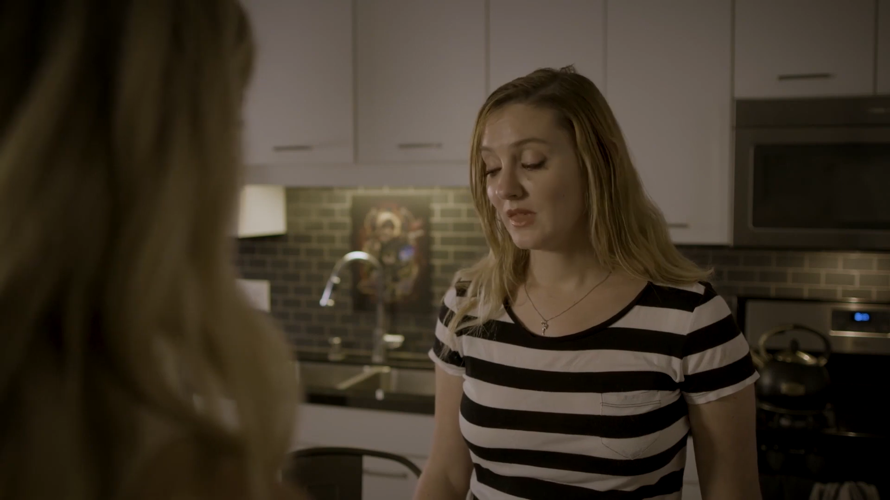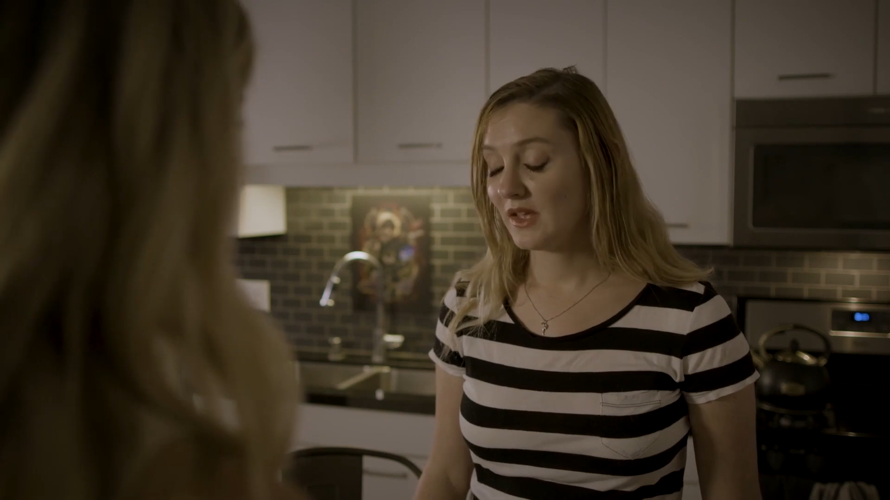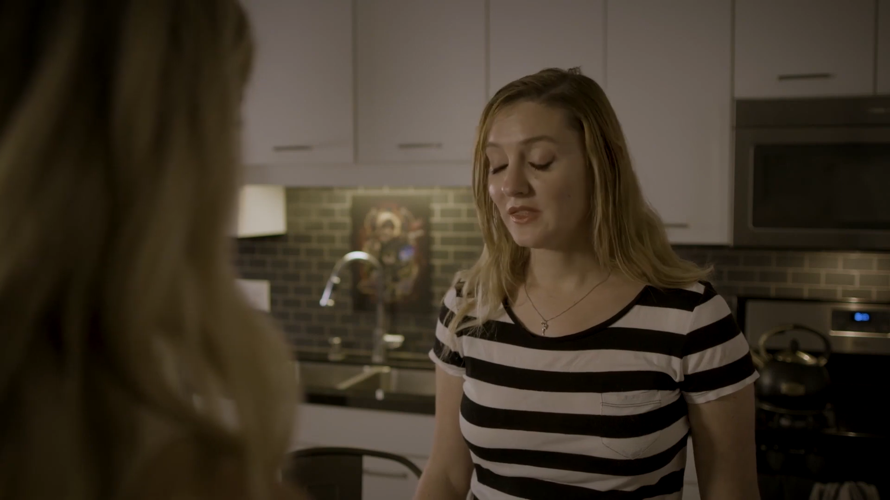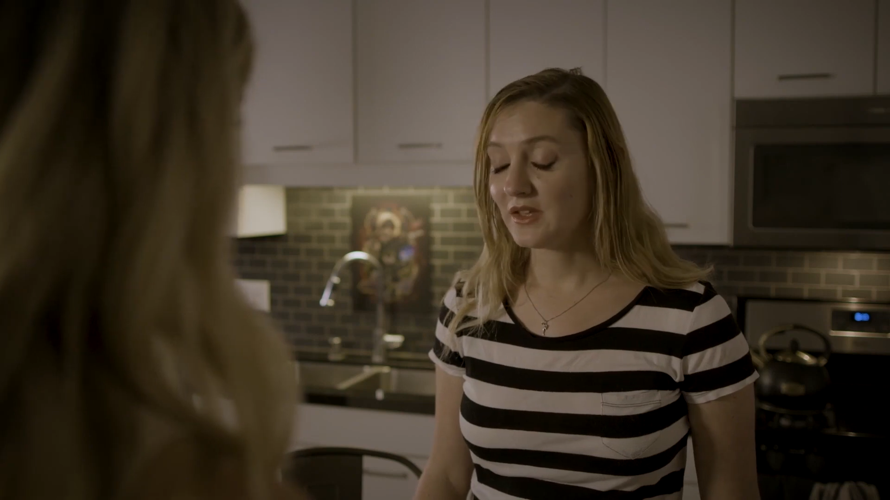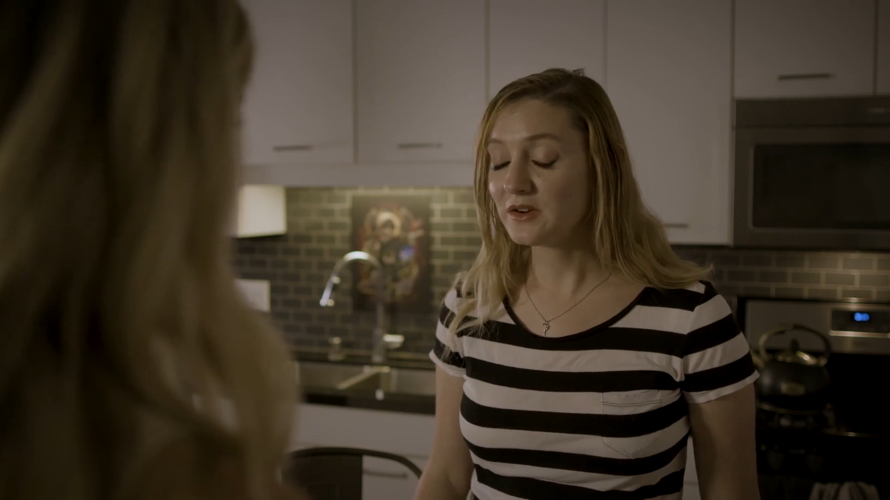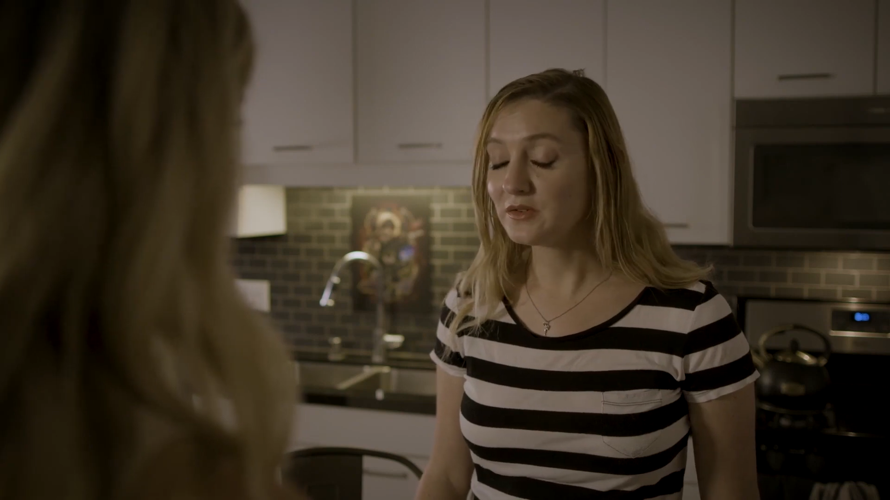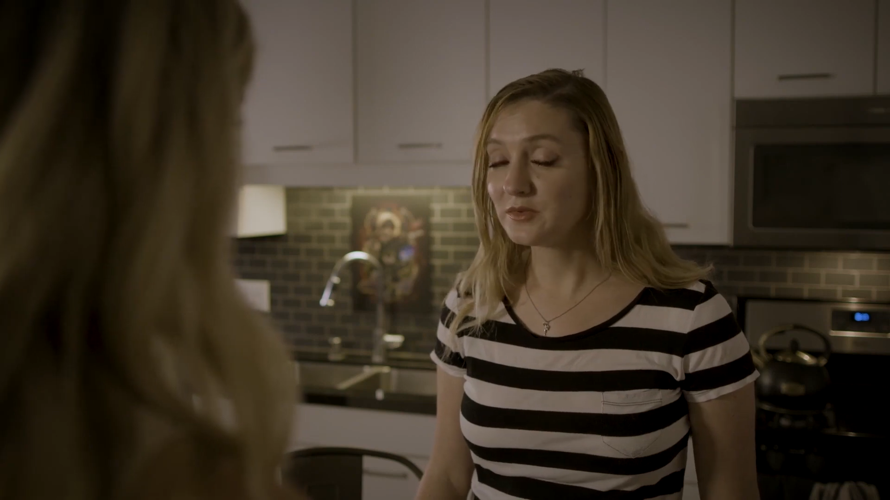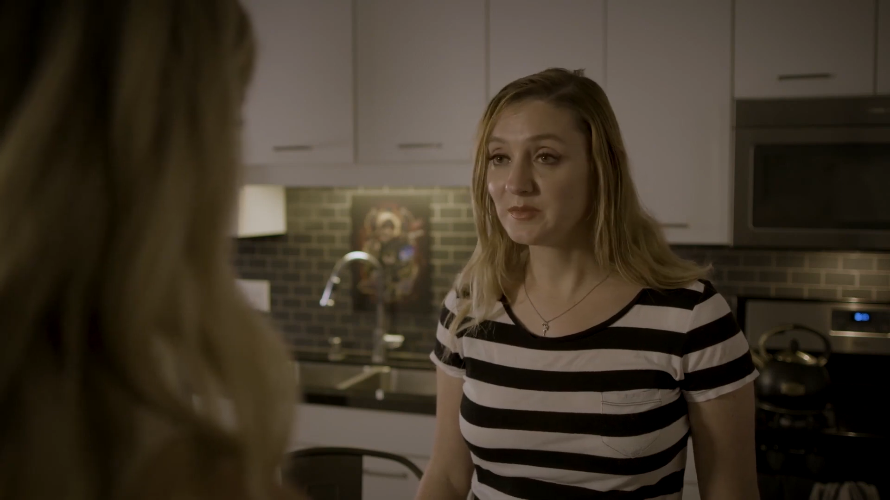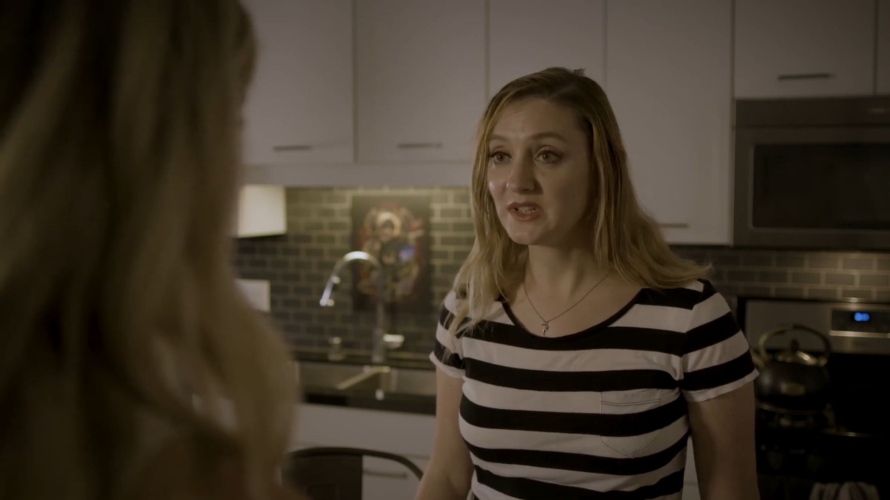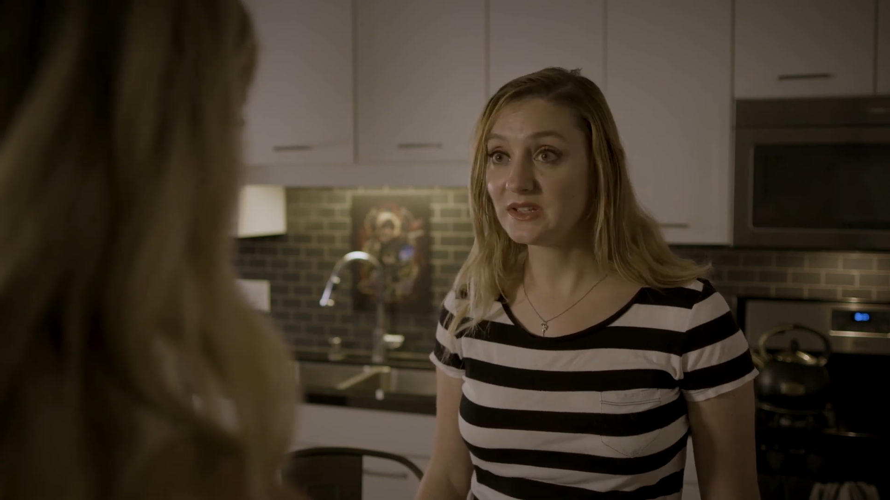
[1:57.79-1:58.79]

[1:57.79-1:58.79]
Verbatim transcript: I thought it would be